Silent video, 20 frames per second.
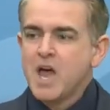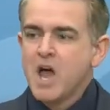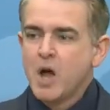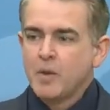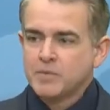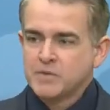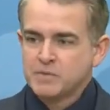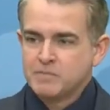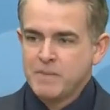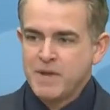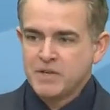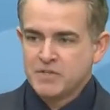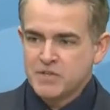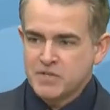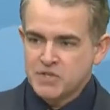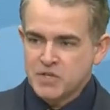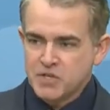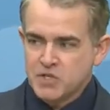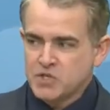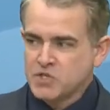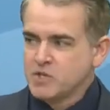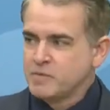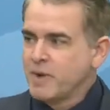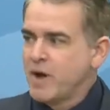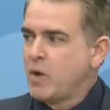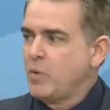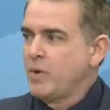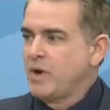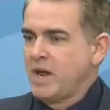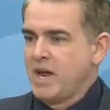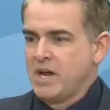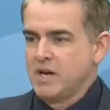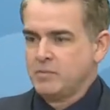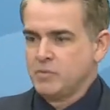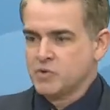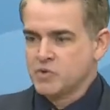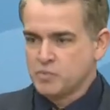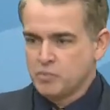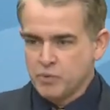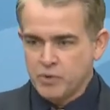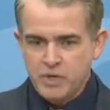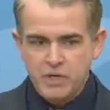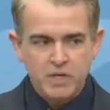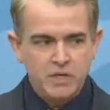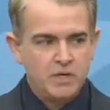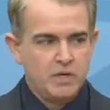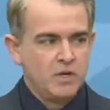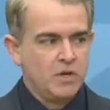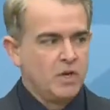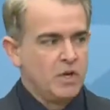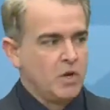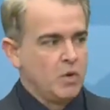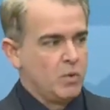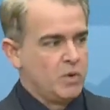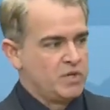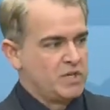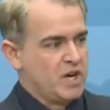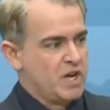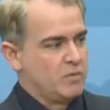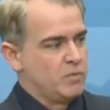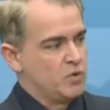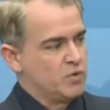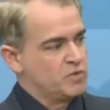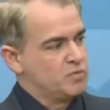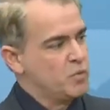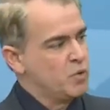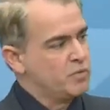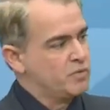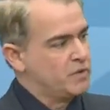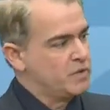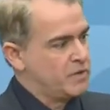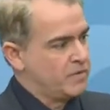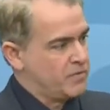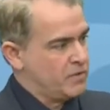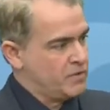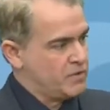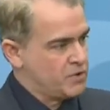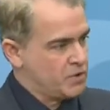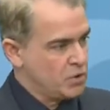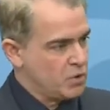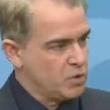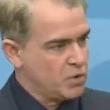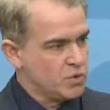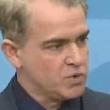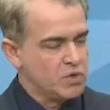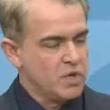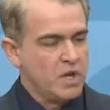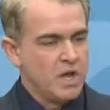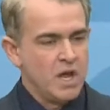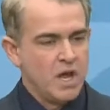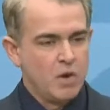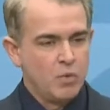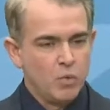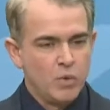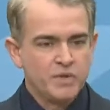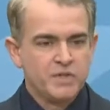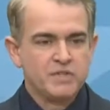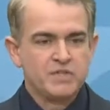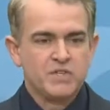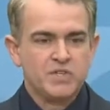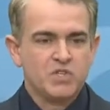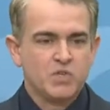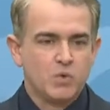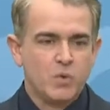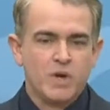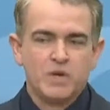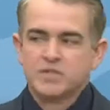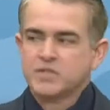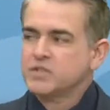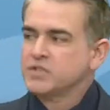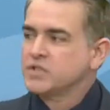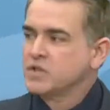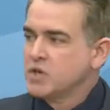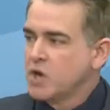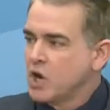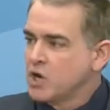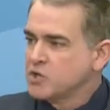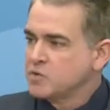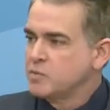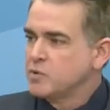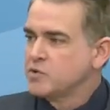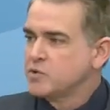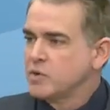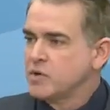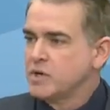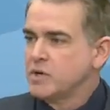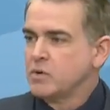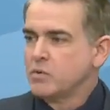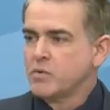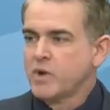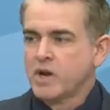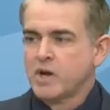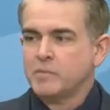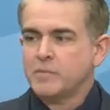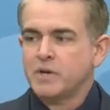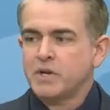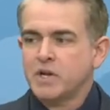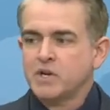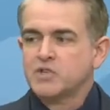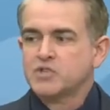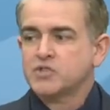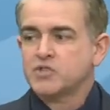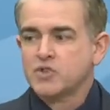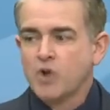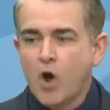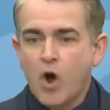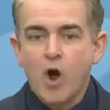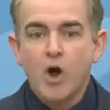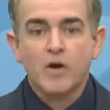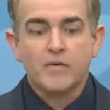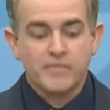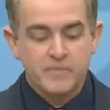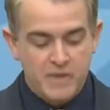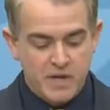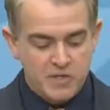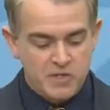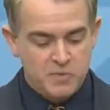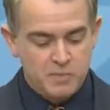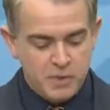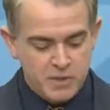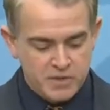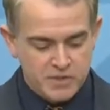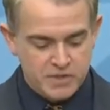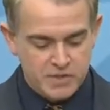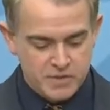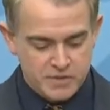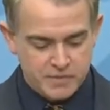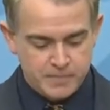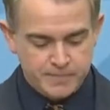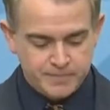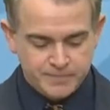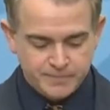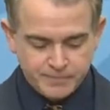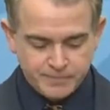helps make decisions about what animals breed, which animals move to different zoos, and what the situations and husbandry recommendations are for that species.